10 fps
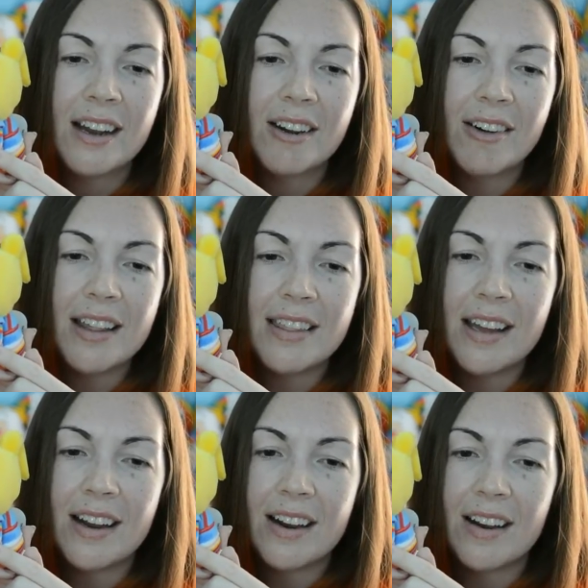right
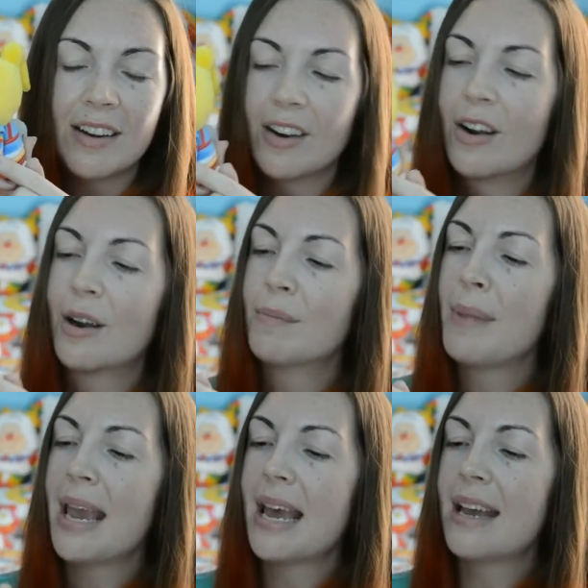there on her
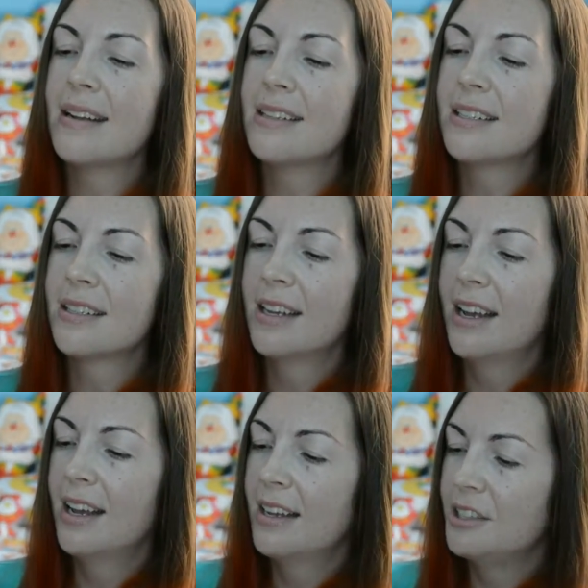armband.
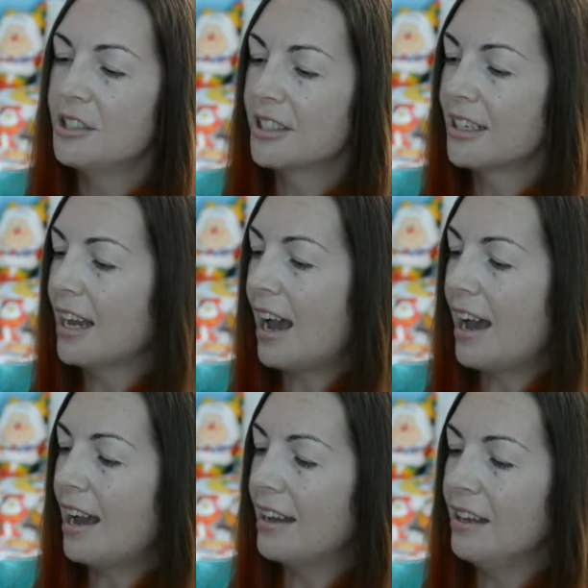She's
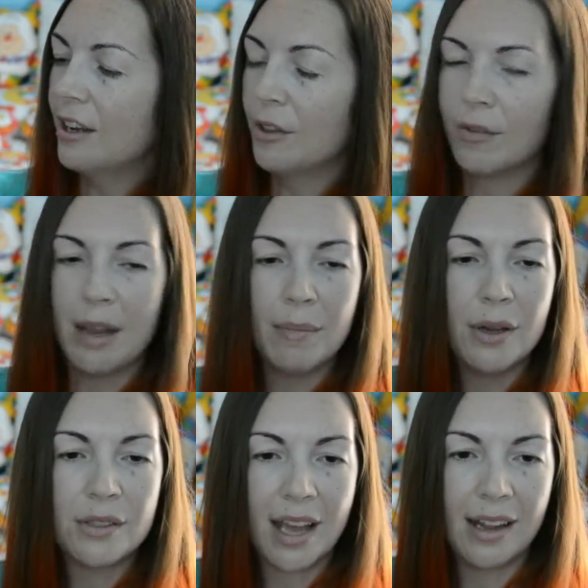got, you know, the
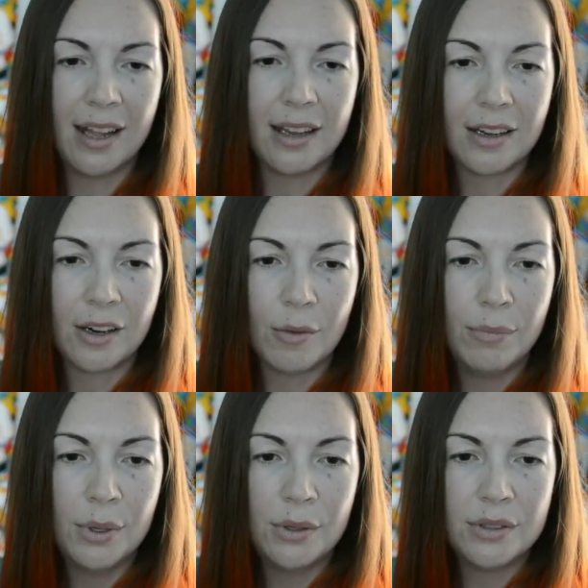rainbows kind of like her
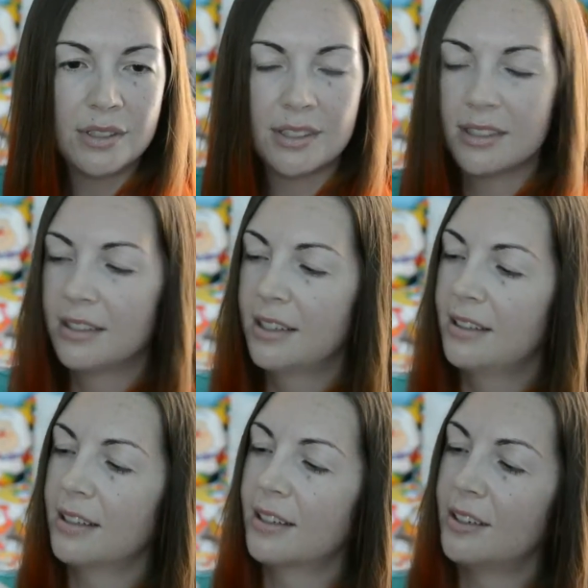boots.
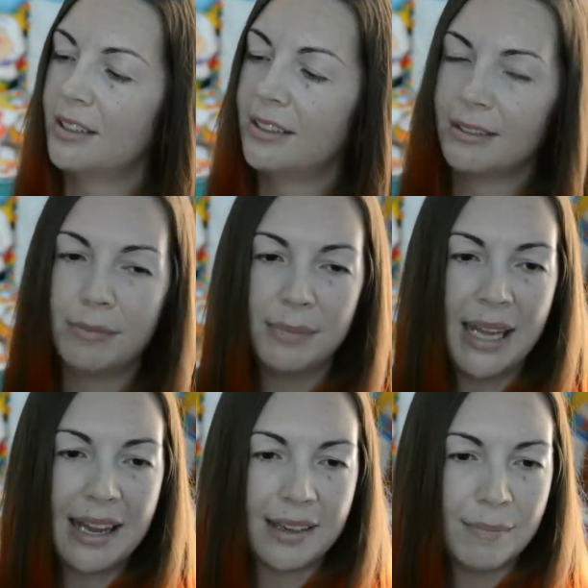The little
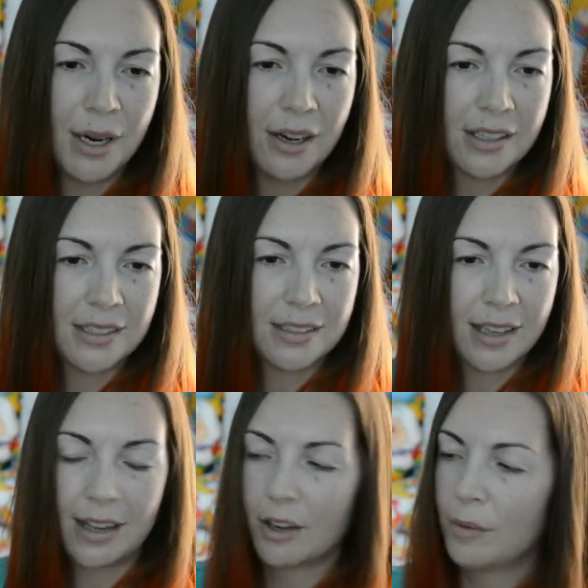black marks,
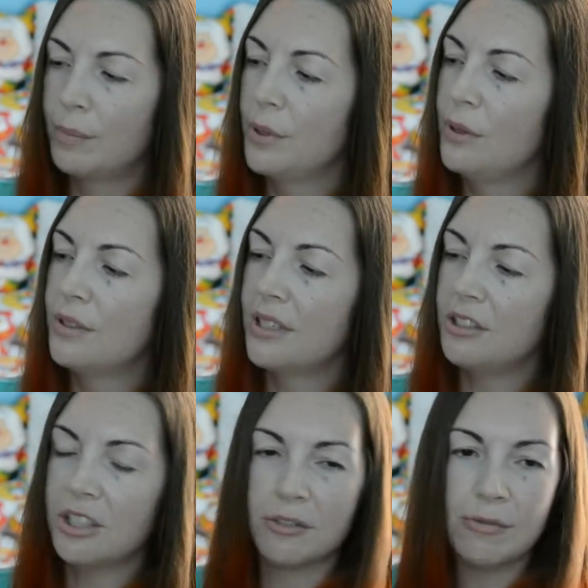kind of like her boots.
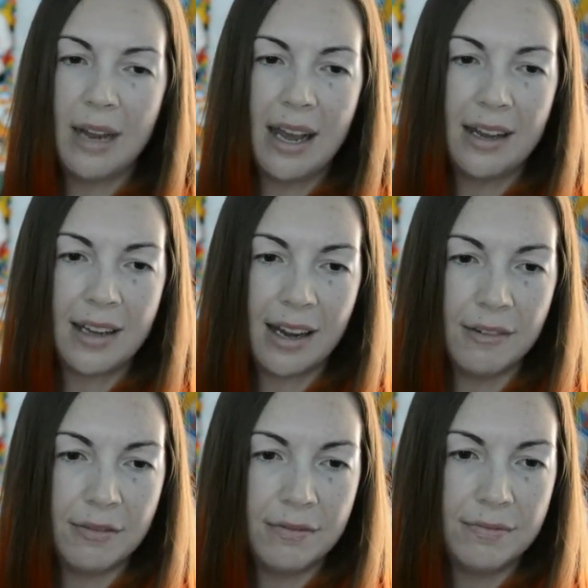It's just red, kind
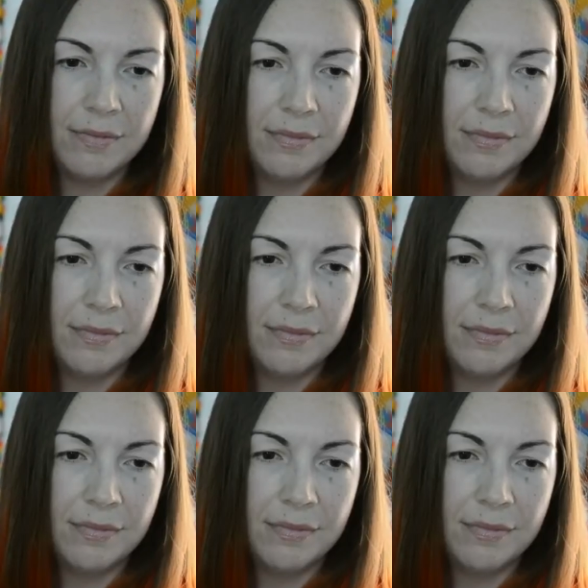of